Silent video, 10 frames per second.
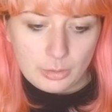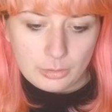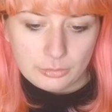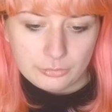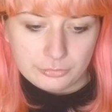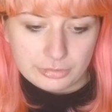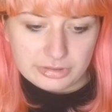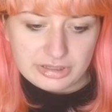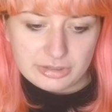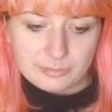
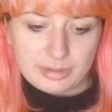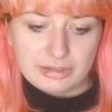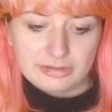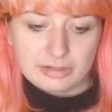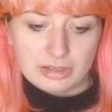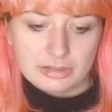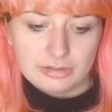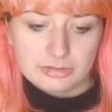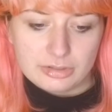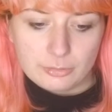Strontium has an
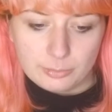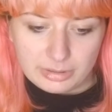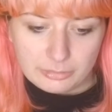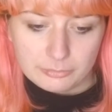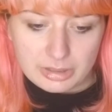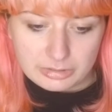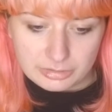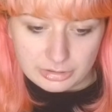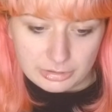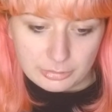isotopic
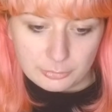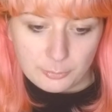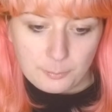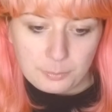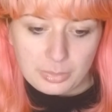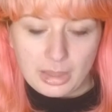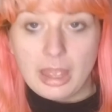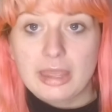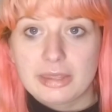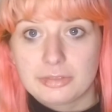ratio
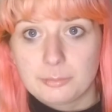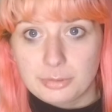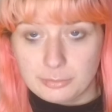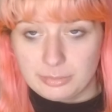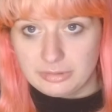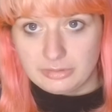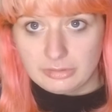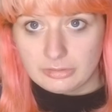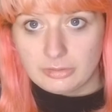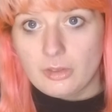in the
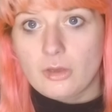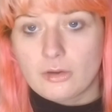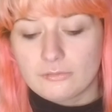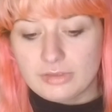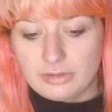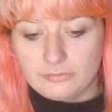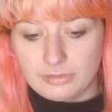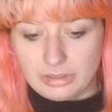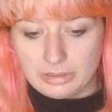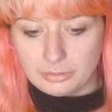purposes of this
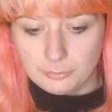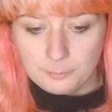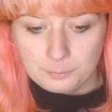video.